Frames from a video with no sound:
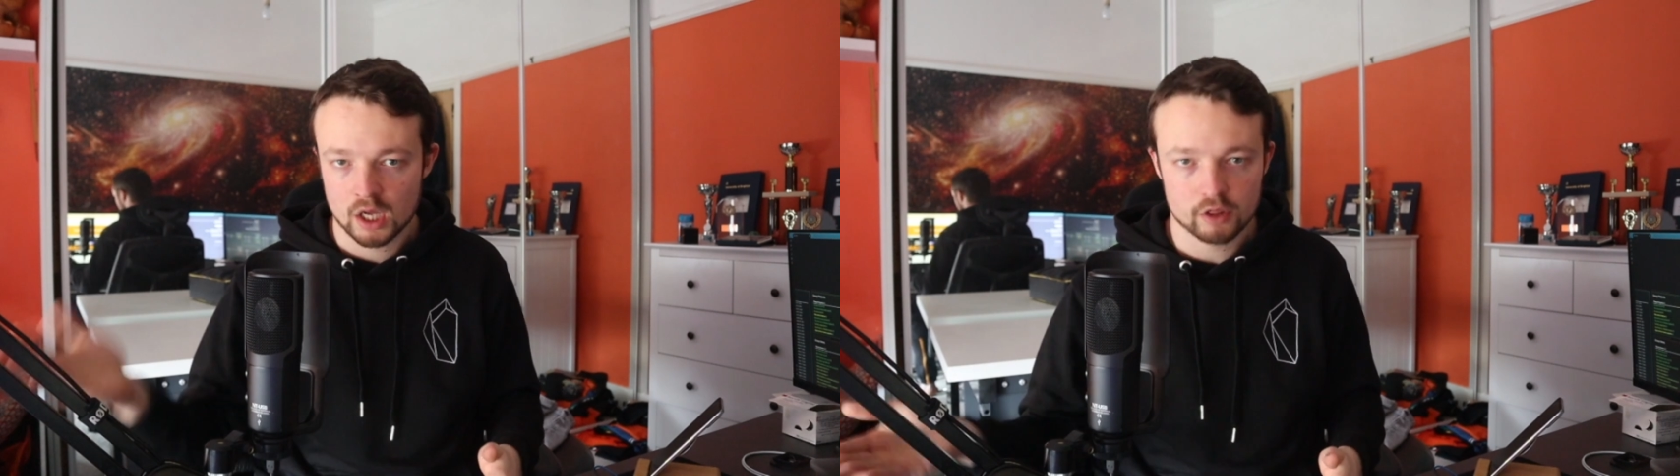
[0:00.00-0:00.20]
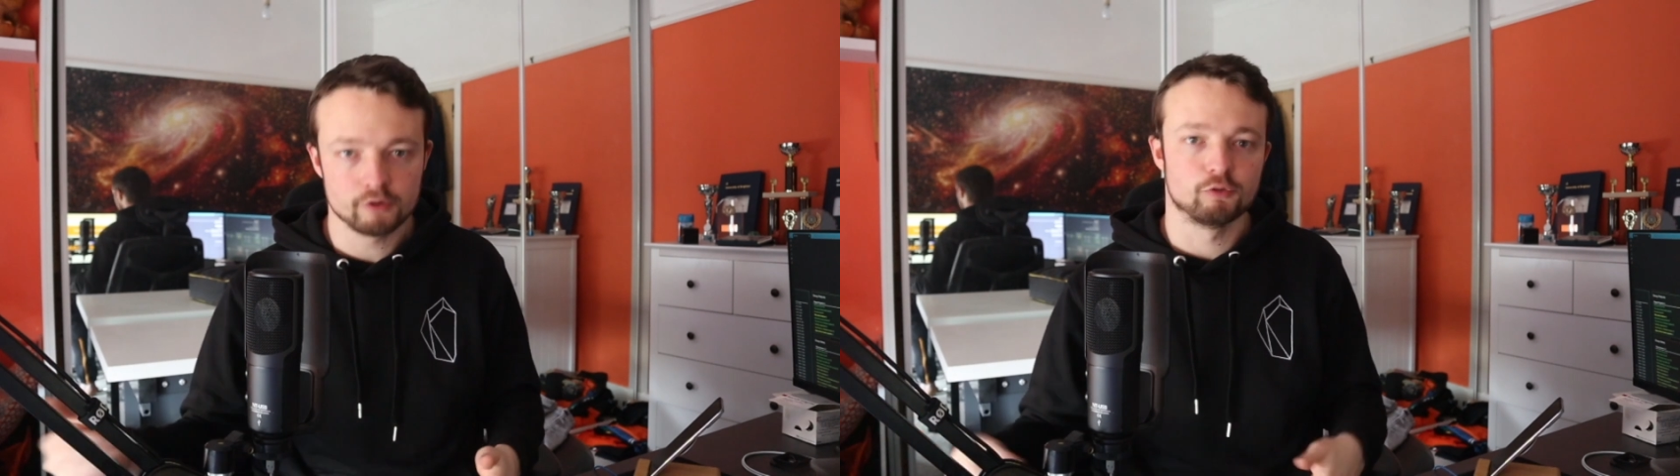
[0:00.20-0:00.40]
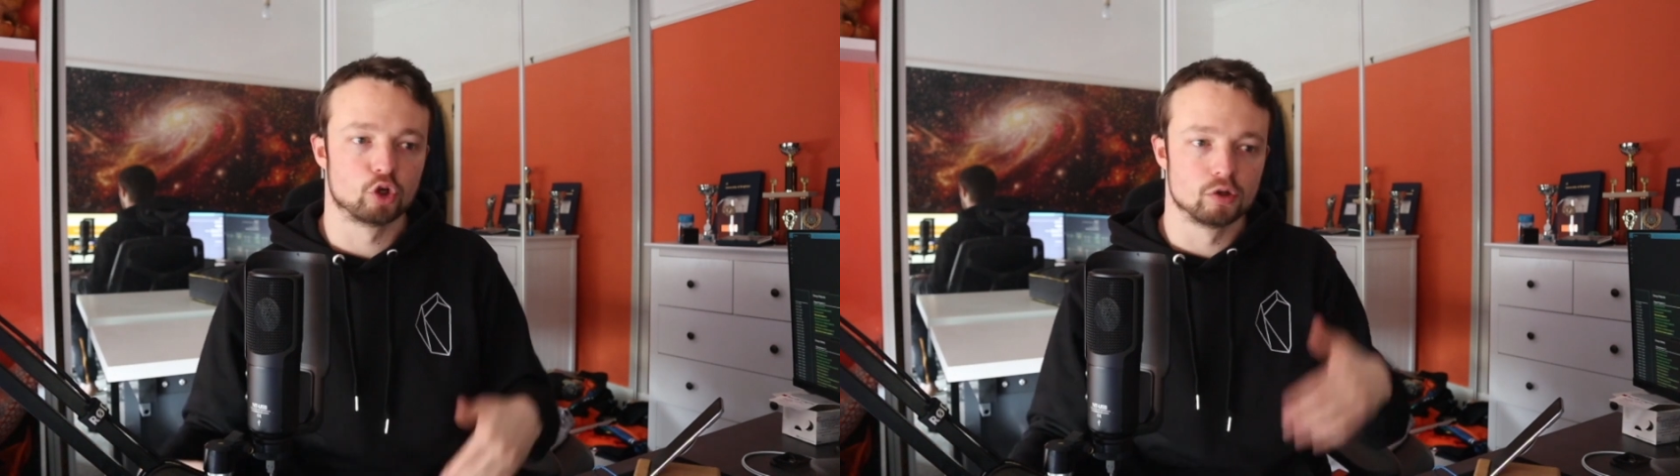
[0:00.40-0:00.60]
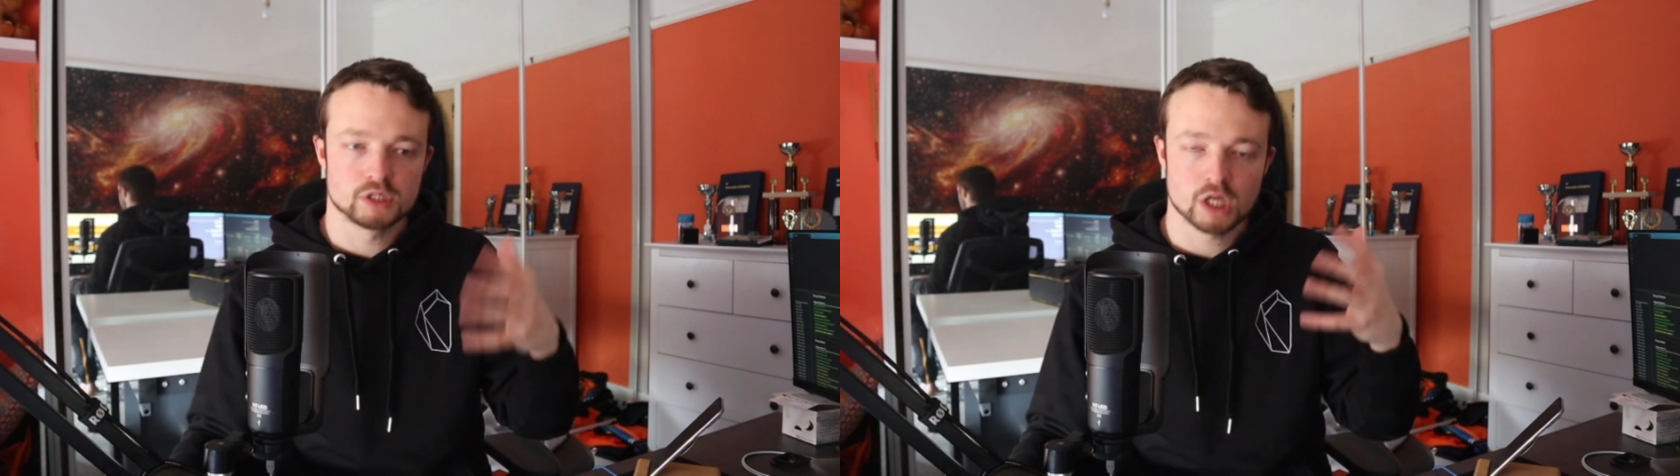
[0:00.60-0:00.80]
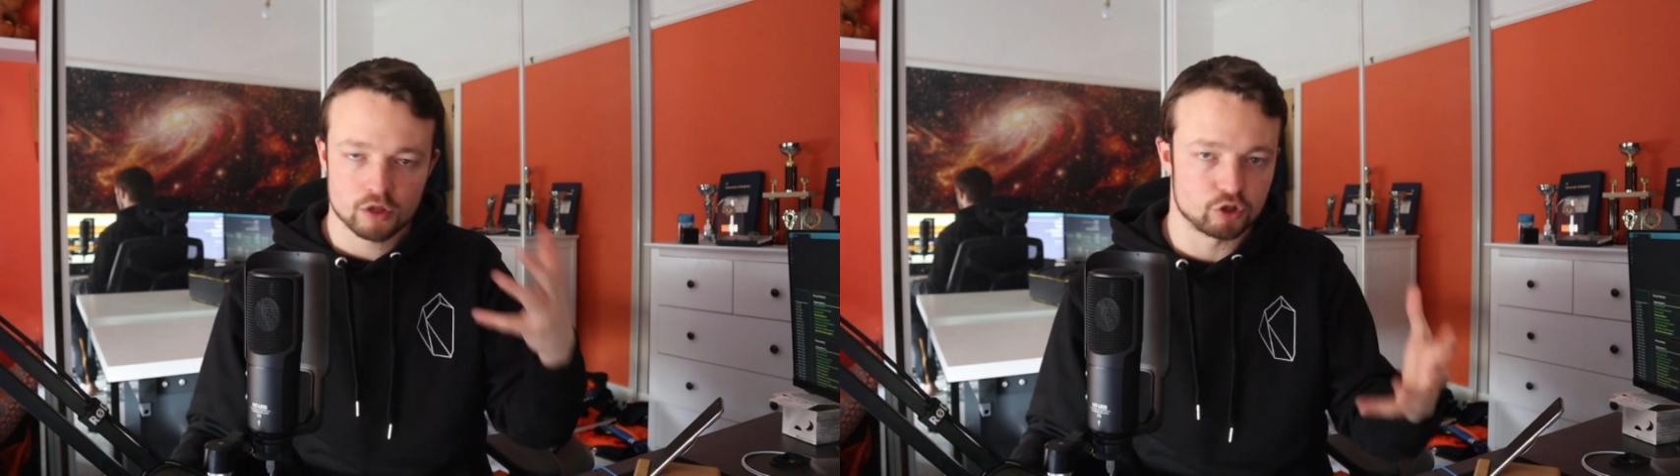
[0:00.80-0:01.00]
the forums,
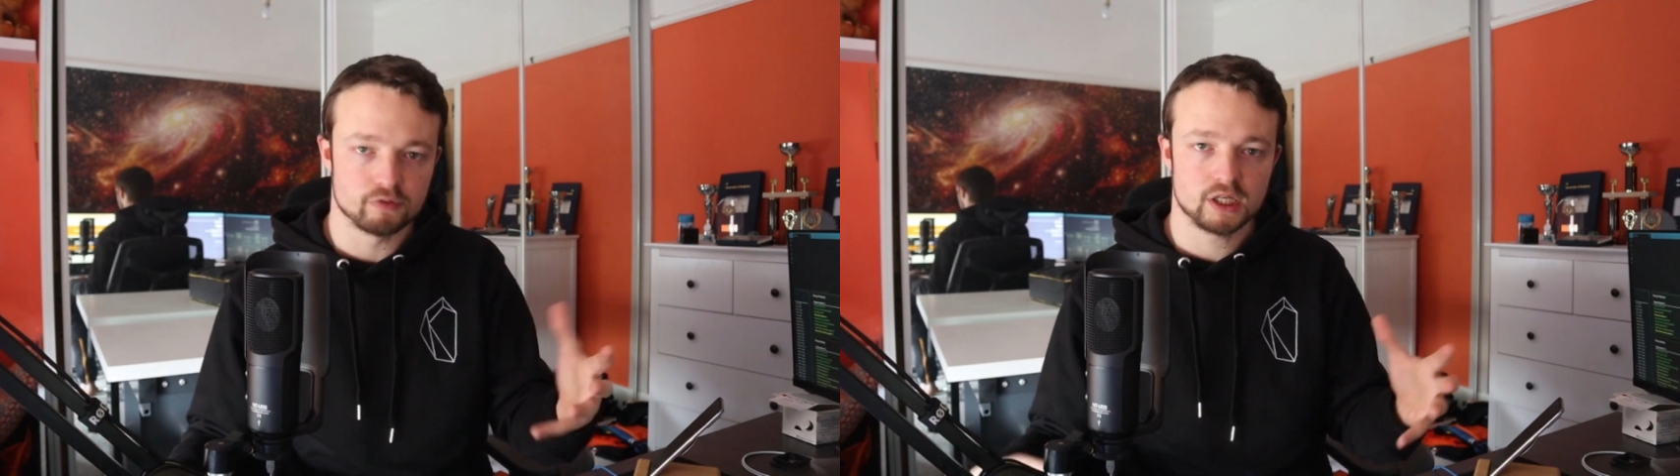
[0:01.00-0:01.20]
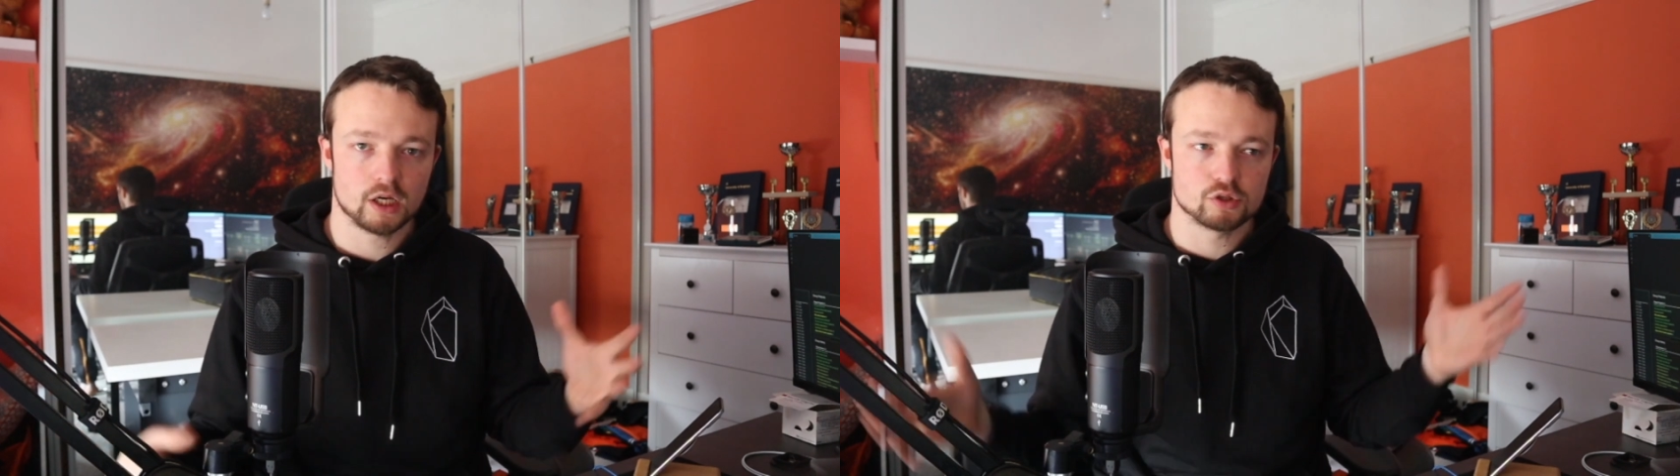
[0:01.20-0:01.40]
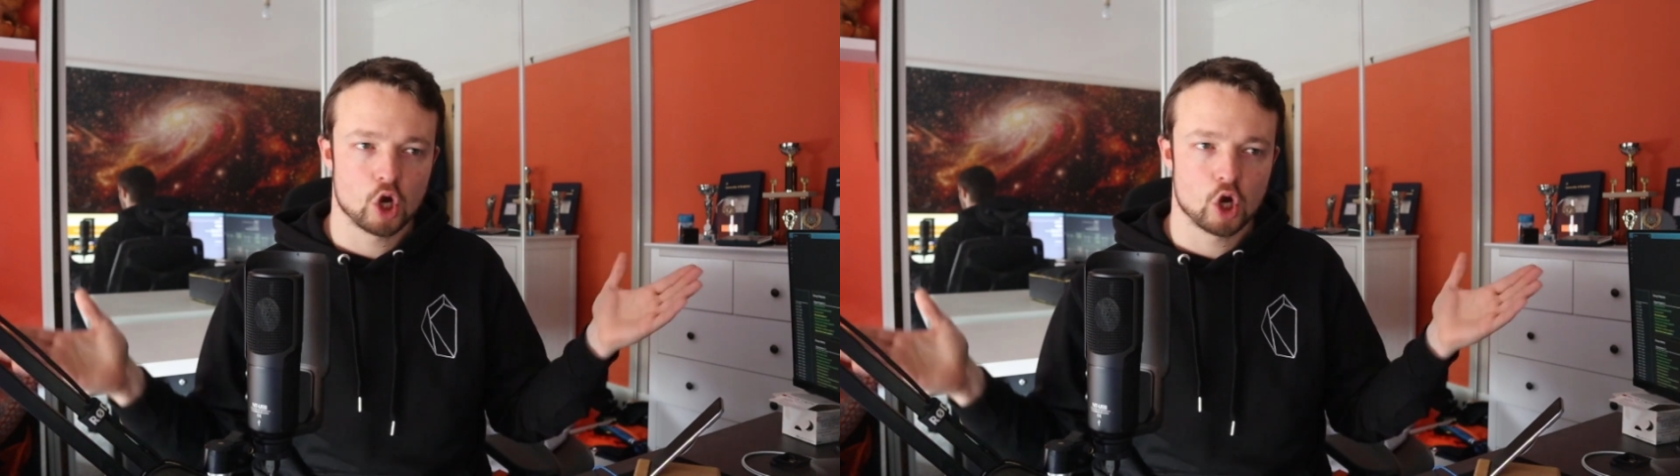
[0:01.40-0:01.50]
through videos,